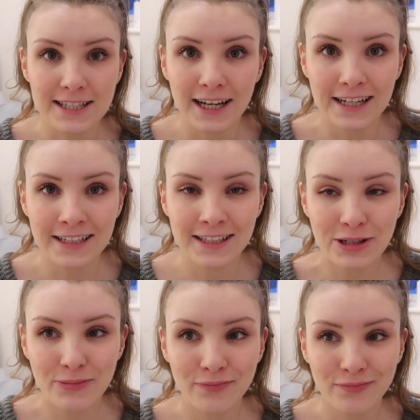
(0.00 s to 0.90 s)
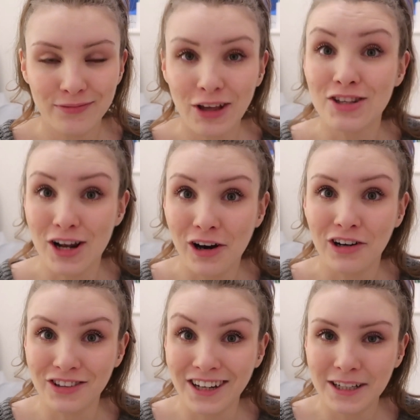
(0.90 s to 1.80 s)
Like, there's a lot
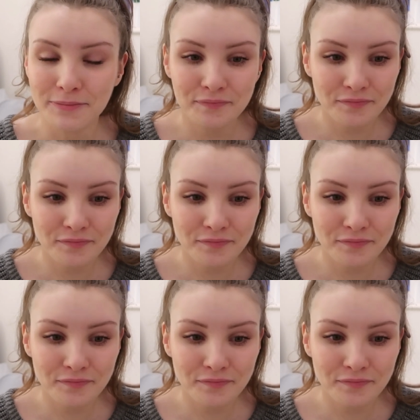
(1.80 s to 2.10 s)
on there.